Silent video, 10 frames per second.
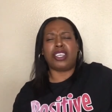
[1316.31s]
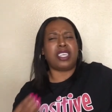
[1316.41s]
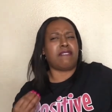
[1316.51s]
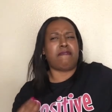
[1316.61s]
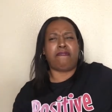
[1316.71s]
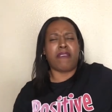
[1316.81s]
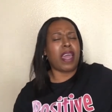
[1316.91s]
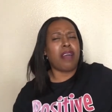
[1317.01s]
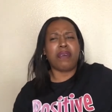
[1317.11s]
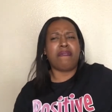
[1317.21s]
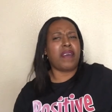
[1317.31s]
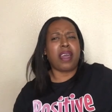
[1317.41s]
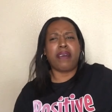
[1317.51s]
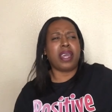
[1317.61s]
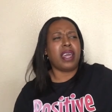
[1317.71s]
She's very,
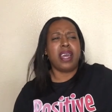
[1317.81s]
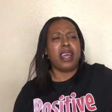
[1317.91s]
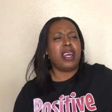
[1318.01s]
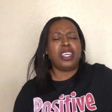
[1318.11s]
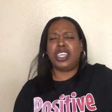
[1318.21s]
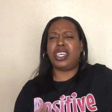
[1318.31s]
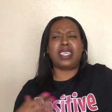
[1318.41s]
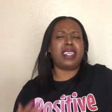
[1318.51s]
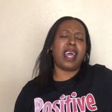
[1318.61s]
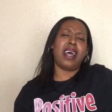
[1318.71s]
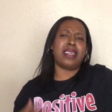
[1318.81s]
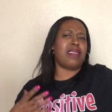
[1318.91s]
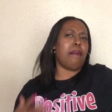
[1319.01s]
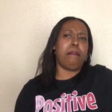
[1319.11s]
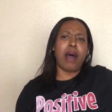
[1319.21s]
very she just does
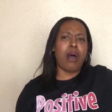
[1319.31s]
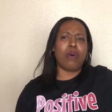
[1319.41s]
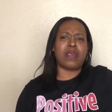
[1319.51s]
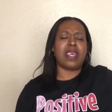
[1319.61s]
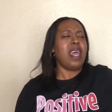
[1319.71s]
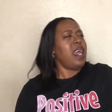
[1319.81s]
the most.